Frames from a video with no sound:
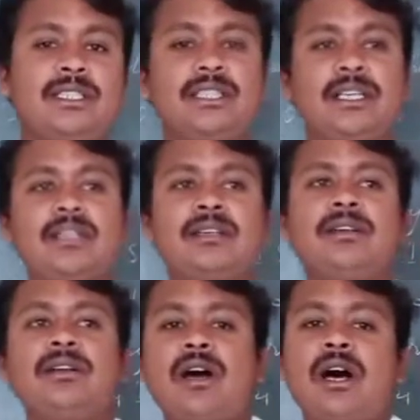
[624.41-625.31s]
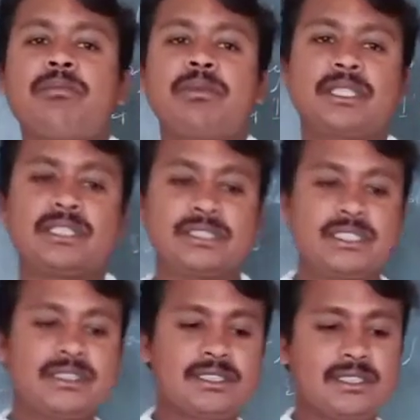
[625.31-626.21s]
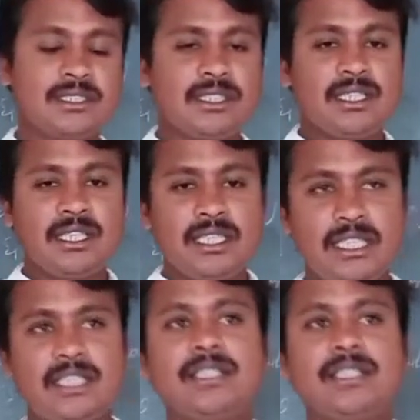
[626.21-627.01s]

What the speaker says: the operations in